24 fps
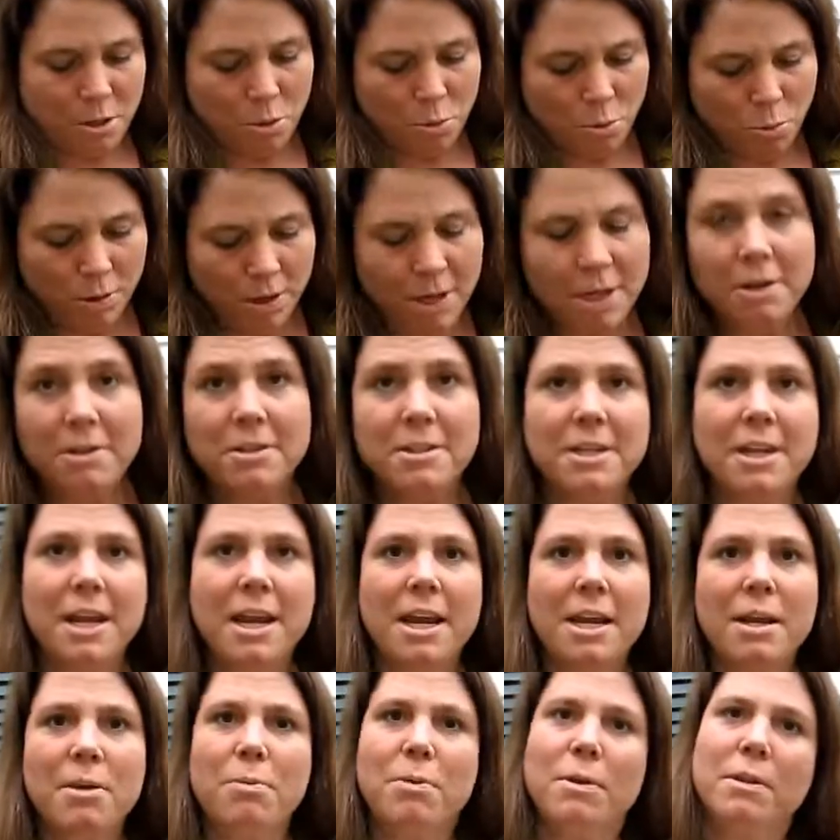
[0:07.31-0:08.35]
We're here
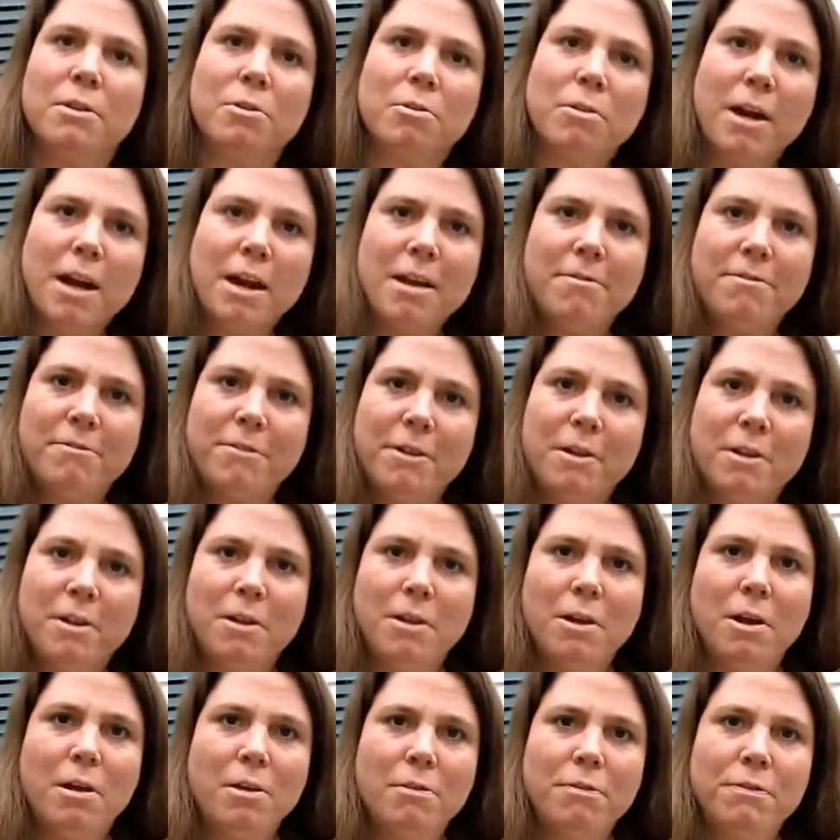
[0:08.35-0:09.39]
today with Kraft
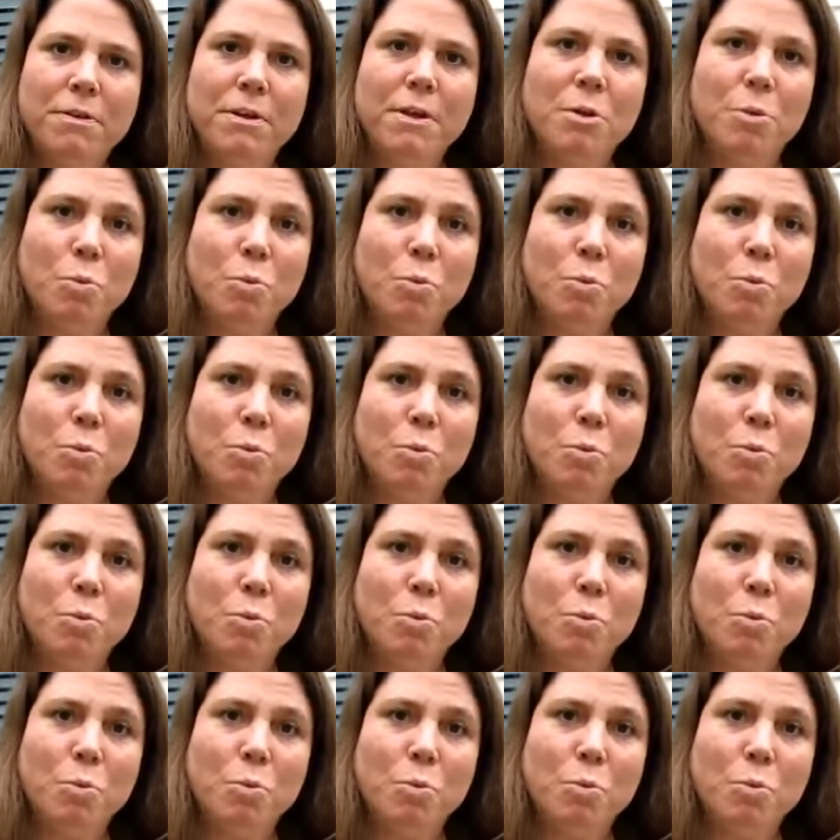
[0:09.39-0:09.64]
Philadelphia